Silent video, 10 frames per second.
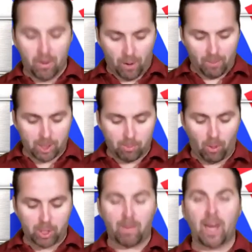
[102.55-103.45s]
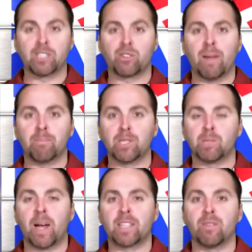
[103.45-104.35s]
From a sports betting trend
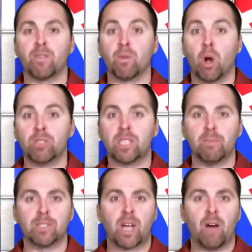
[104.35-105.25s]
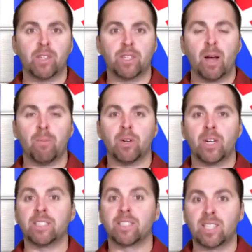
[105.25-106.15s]
perspective, the road team has covered the number
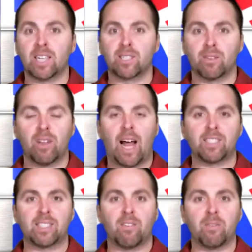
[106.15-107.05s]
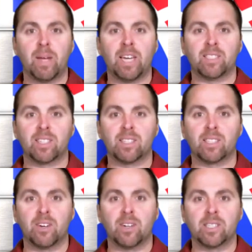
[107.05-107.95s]
in six of the last seven meetings in the
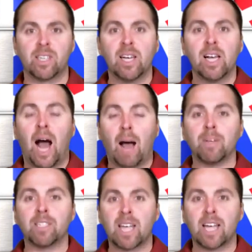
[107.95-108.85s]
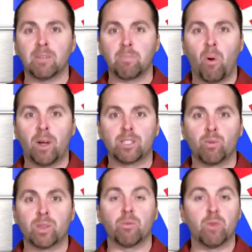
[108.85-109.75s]
series. I'm going to take the points
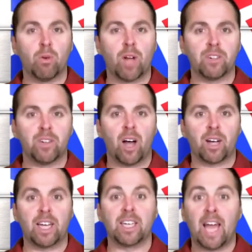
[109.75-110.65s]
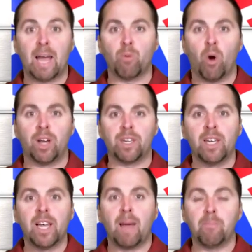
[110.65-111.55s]
with the road underdog in game one
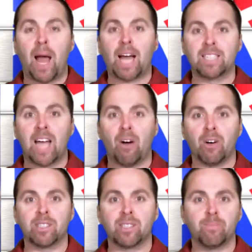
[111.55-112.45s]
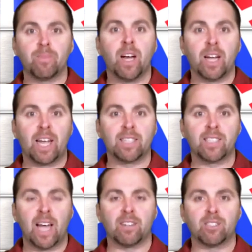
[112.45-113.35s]
and back Dallas against
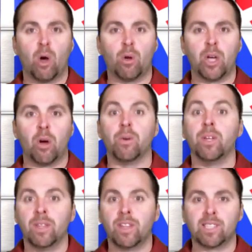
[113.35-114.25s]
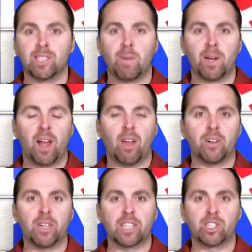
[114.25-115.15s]
San Antonio. This has been another
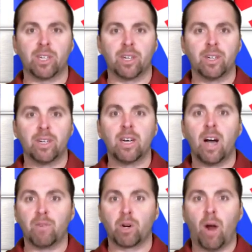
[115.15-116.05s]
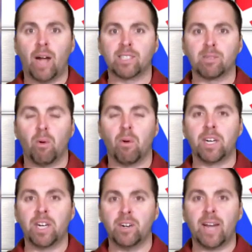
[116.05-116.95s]
edition of Across the Board
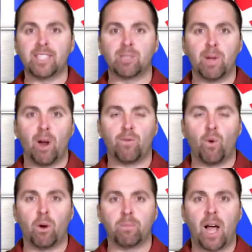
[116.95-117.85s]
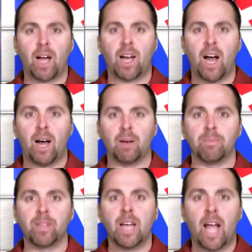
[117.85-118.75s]
here at SBRForum.com,
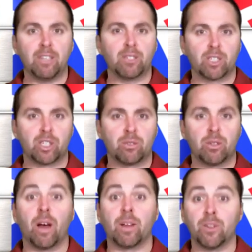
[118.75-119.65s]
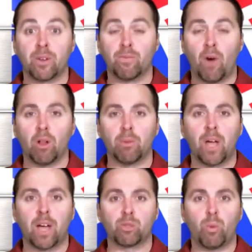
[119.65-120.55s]
and you can uh, you can follow me
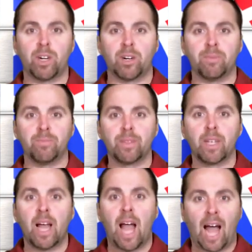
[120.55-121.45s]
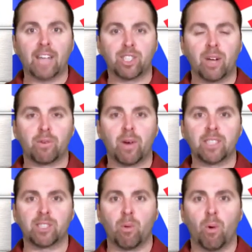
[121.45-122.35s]
on Twitter at Jeff
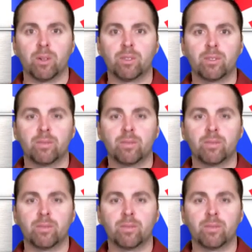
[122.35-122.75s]
Grant Sports.